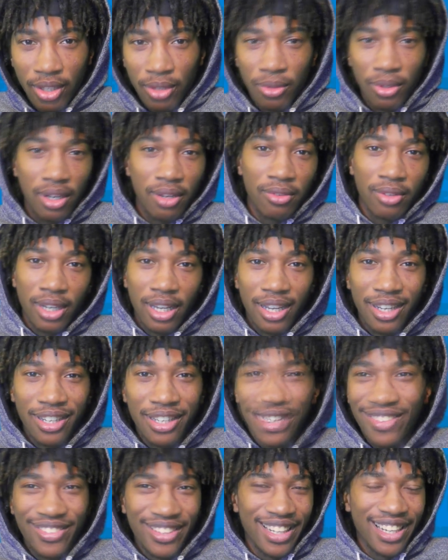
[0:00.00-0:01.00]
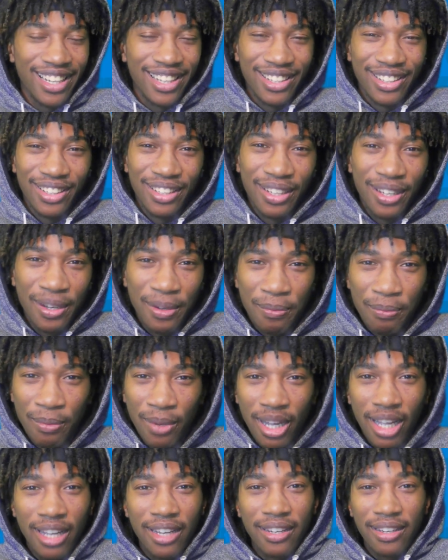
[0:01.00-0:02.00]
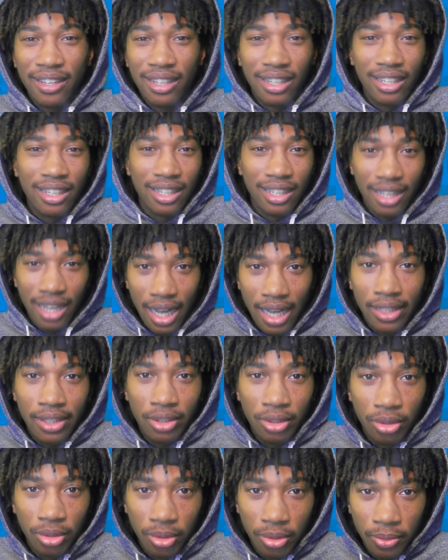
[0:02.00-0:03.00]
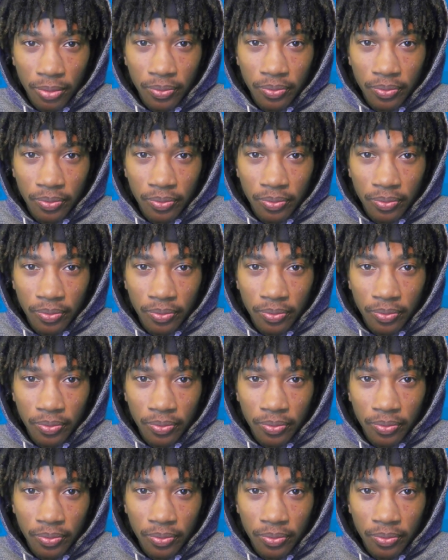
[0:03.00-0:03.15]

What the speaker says: whatever the hell, but I do.